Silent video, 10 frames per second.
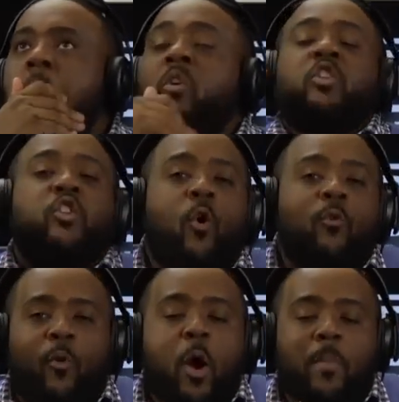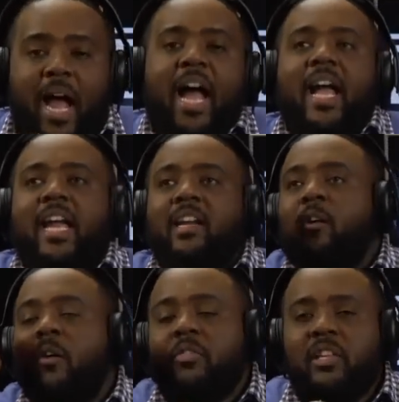so far behind
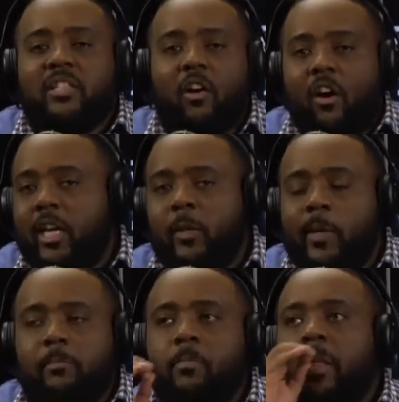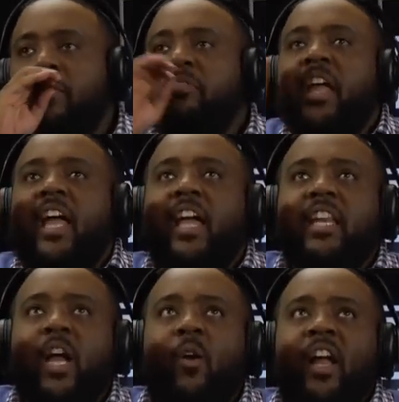on this argument
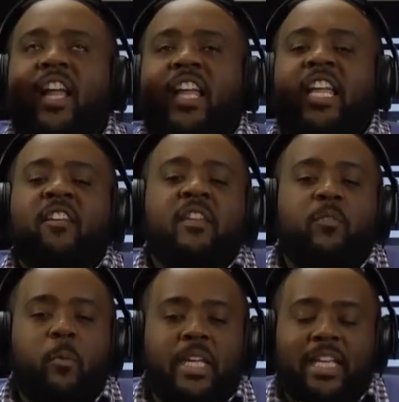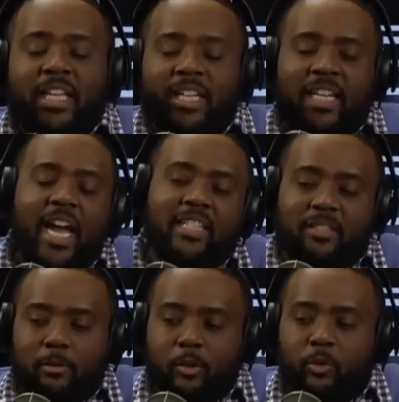that even if we got a
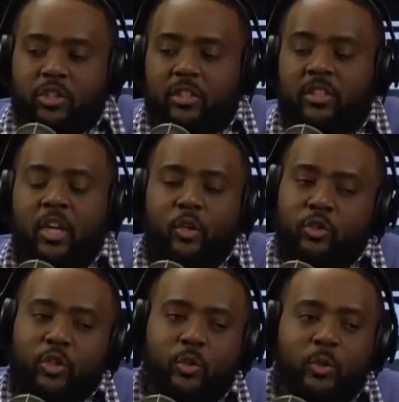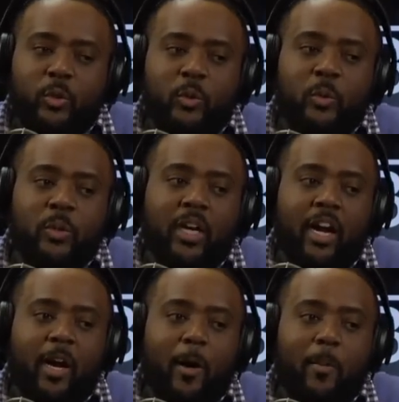solution to
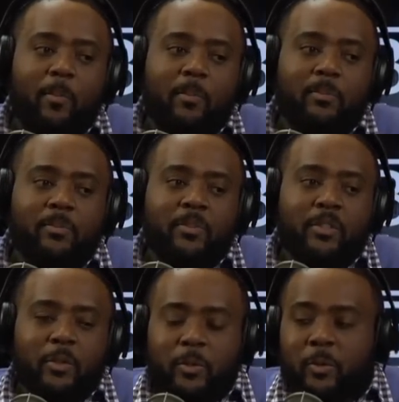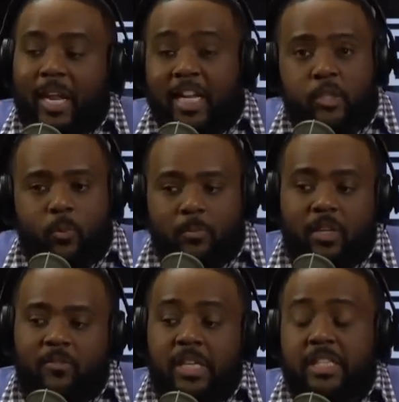
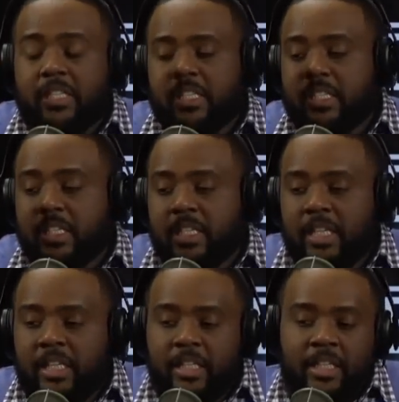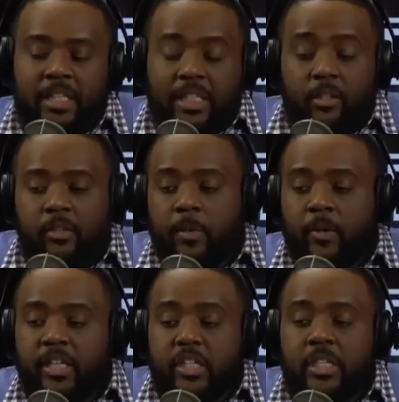H-1B visas and illegal
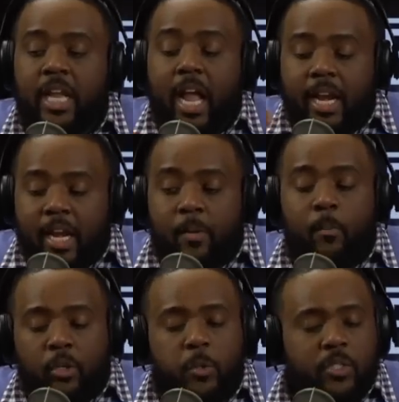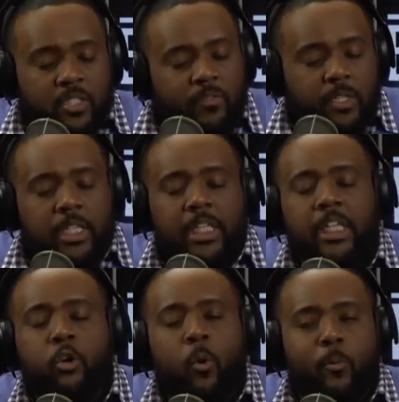immigration, and more
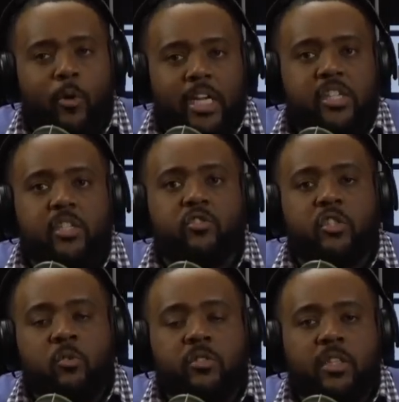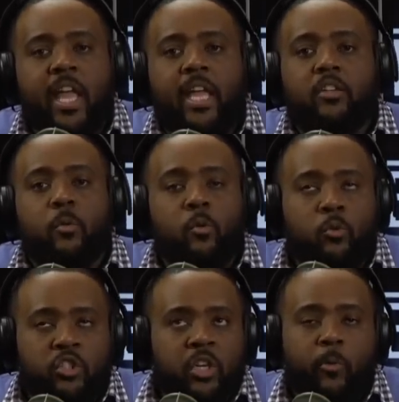specifically, corporations using that
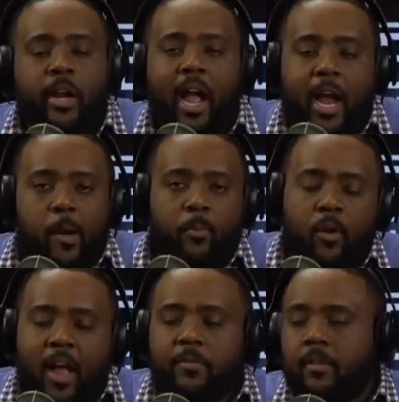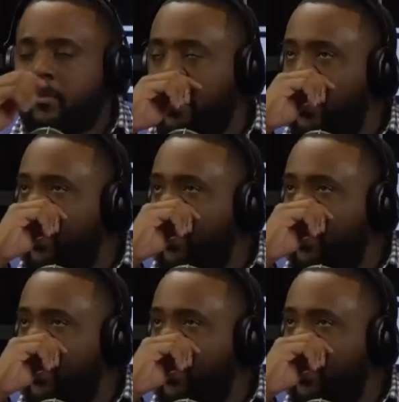to generate higher profits,